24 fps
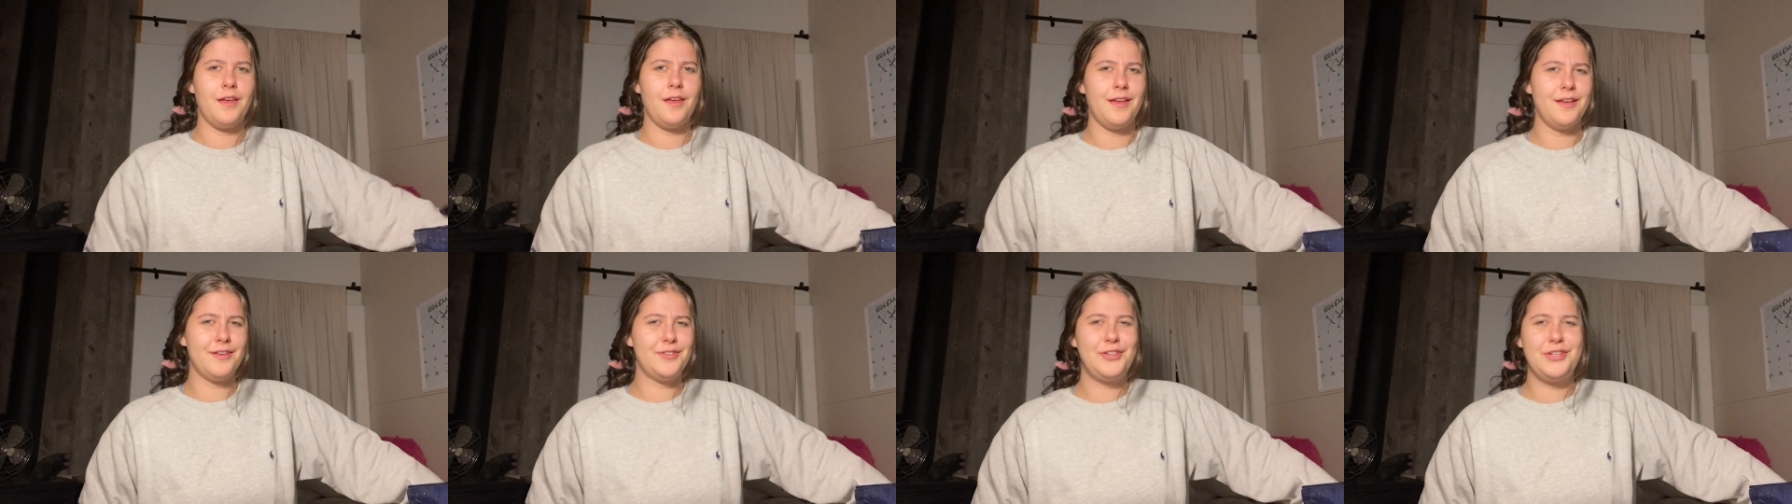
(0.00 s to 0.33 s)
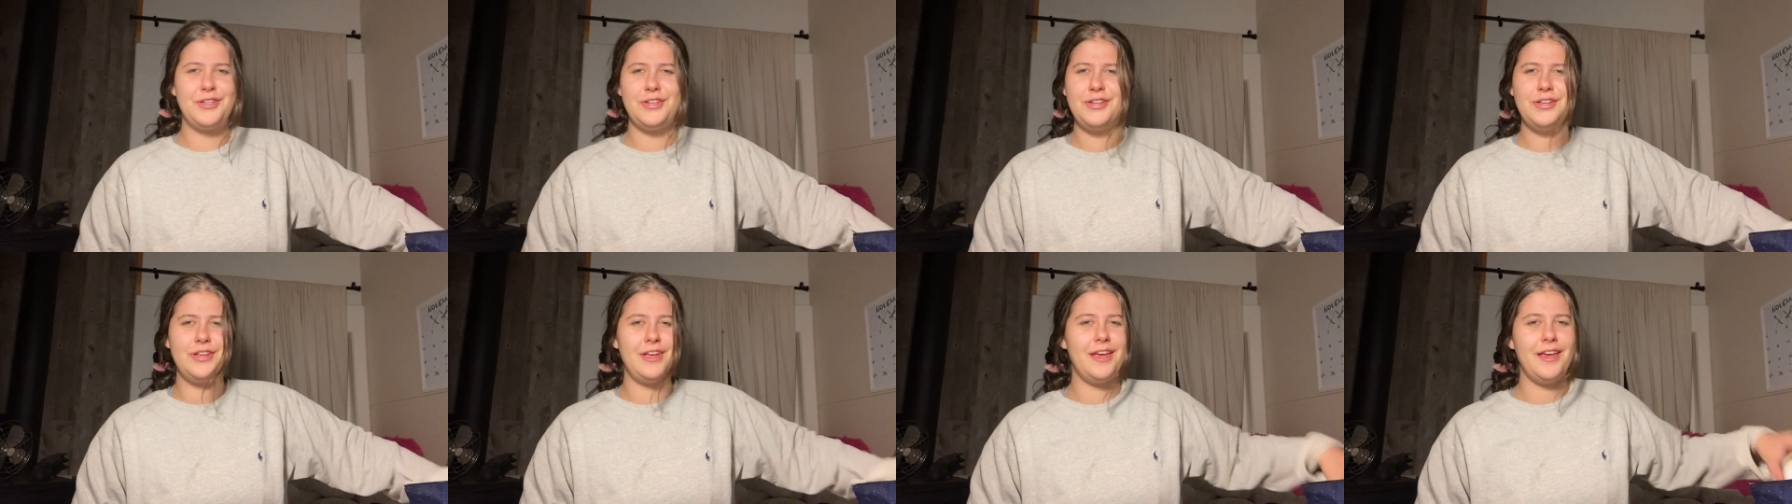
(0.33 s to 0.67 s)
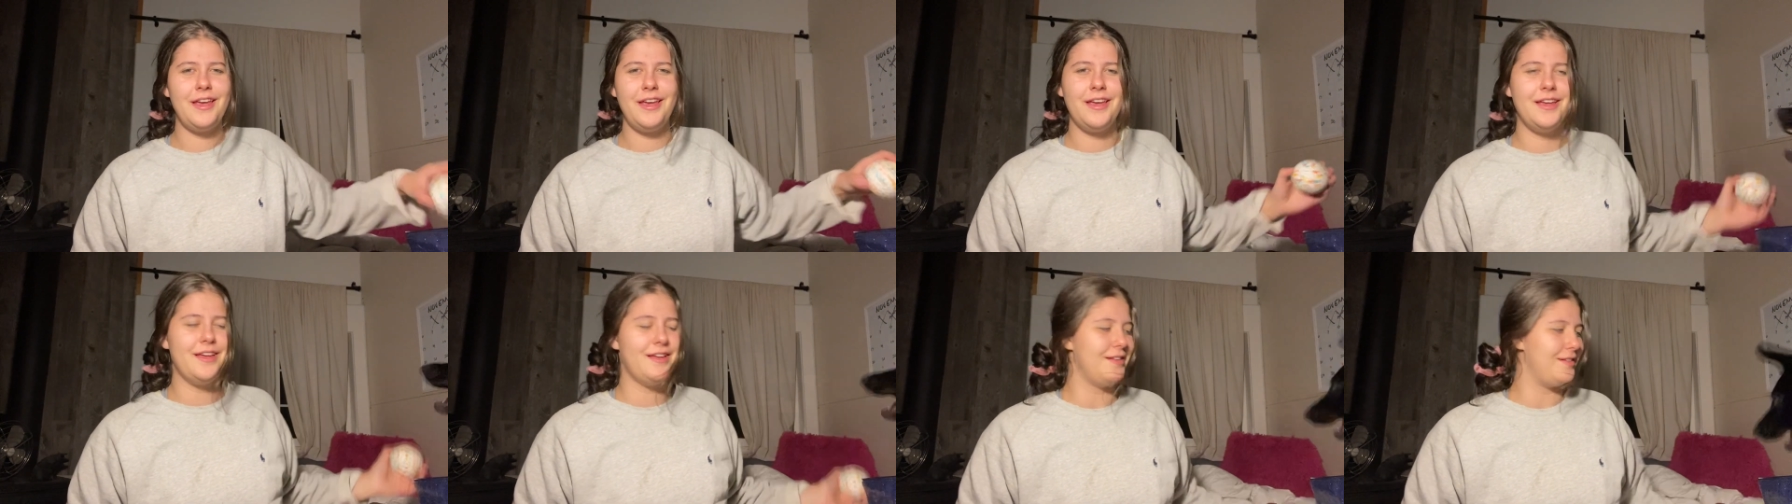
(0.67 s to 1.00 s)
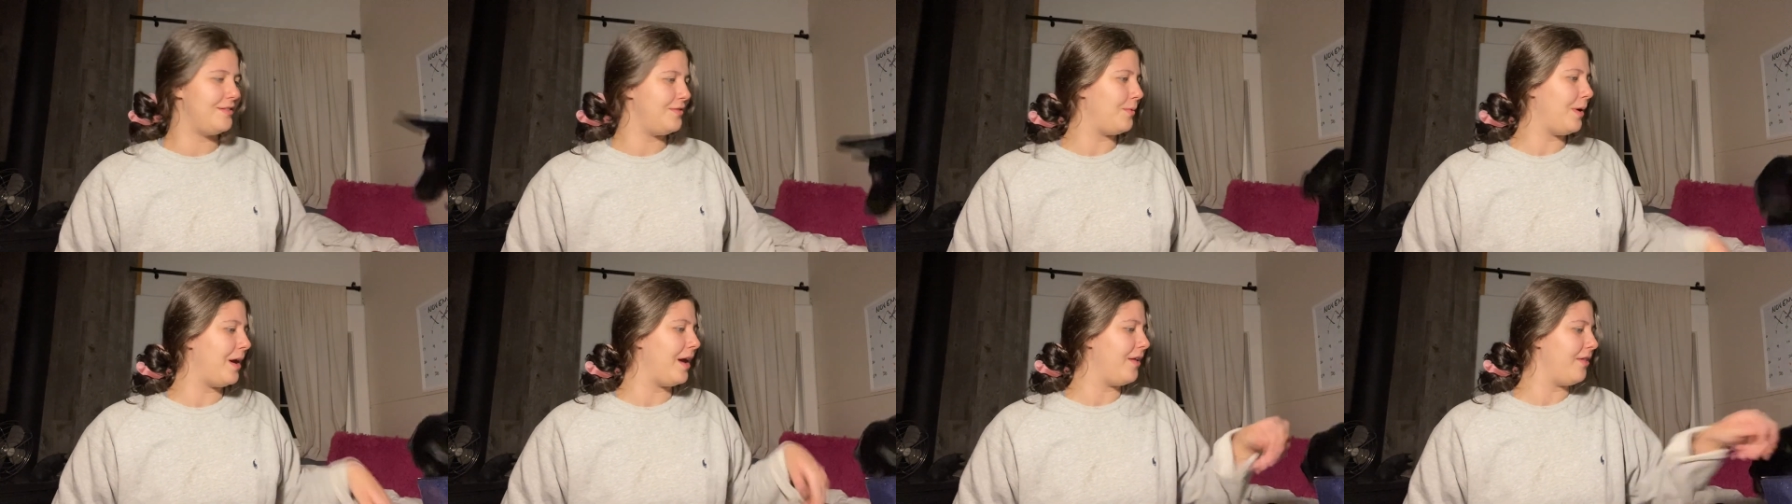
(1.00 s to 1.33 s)
She
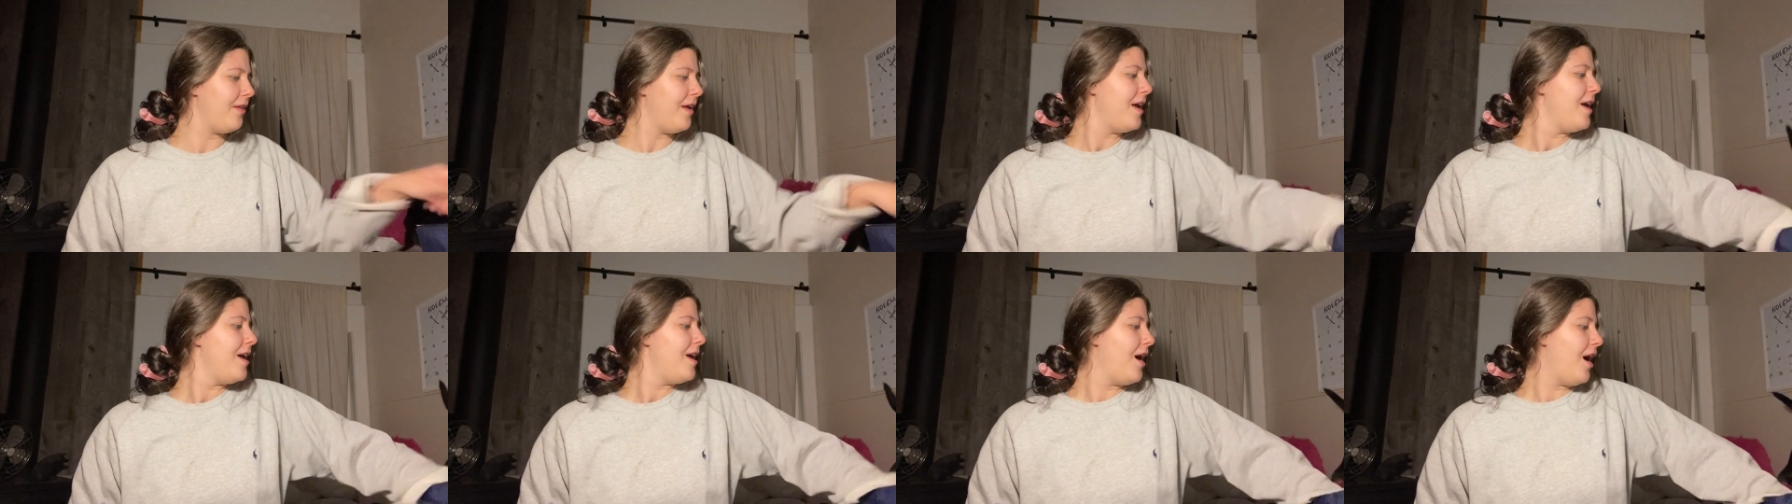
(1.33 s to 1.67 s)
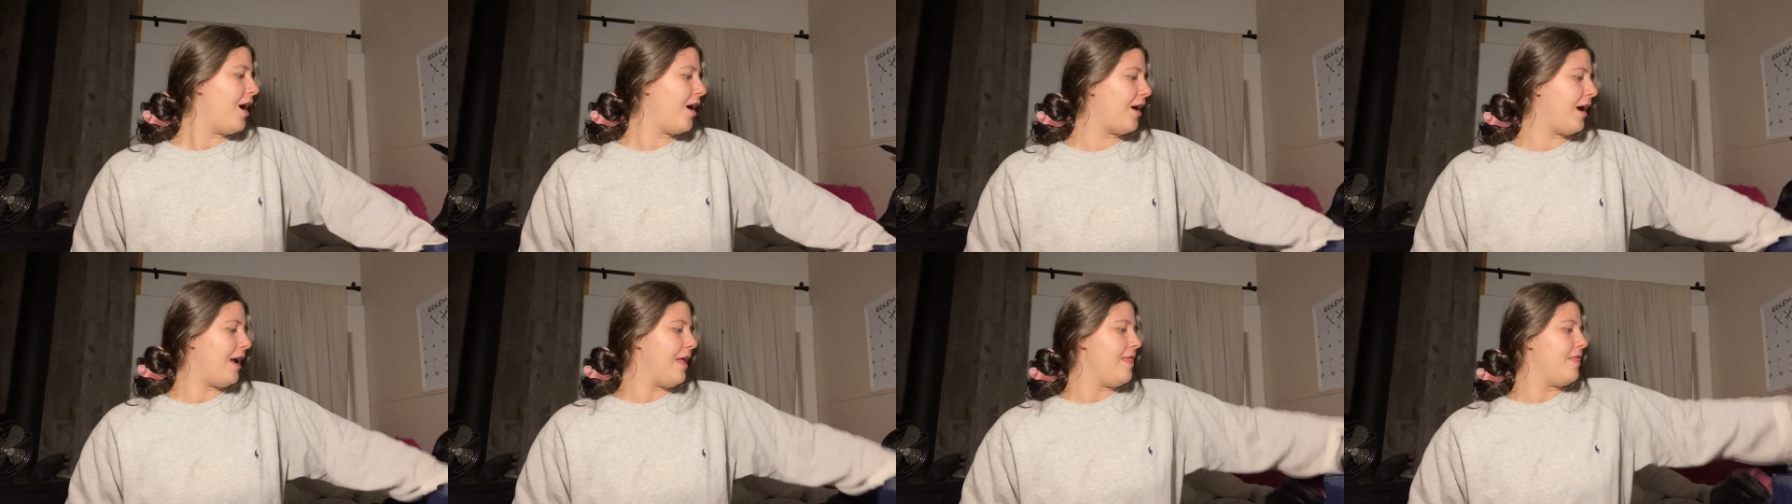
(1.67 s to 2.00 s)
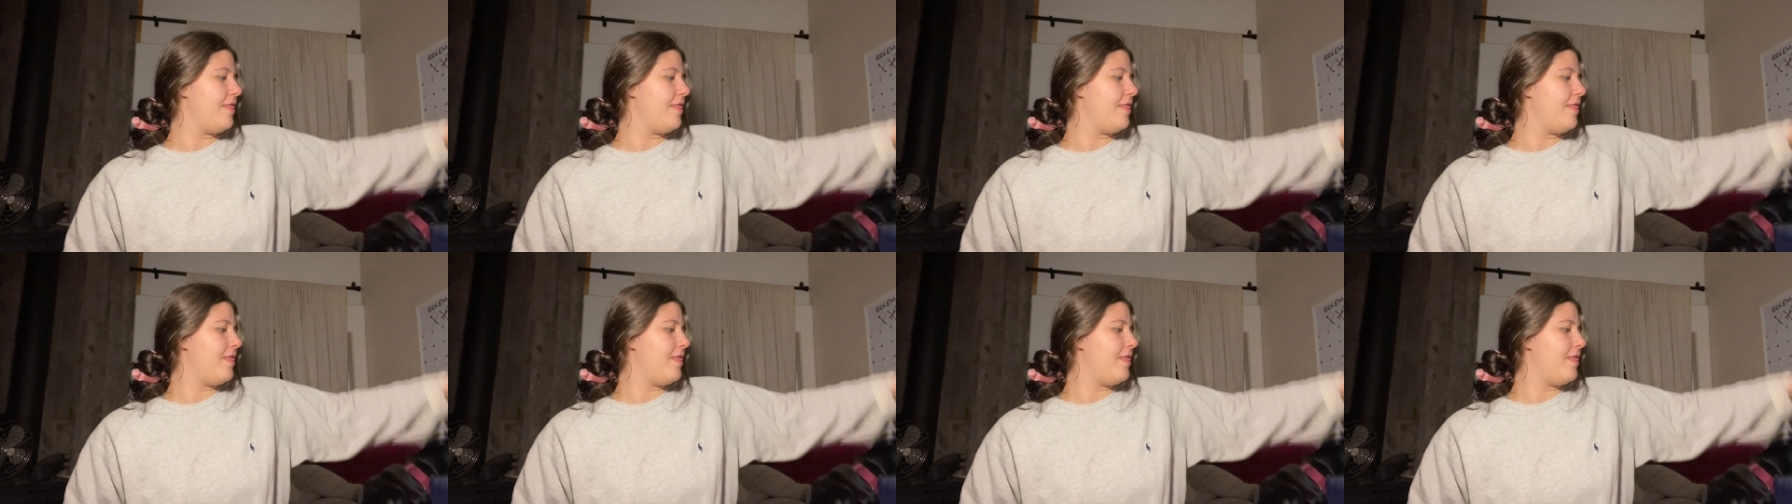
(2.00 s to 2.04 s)
is wild. All right,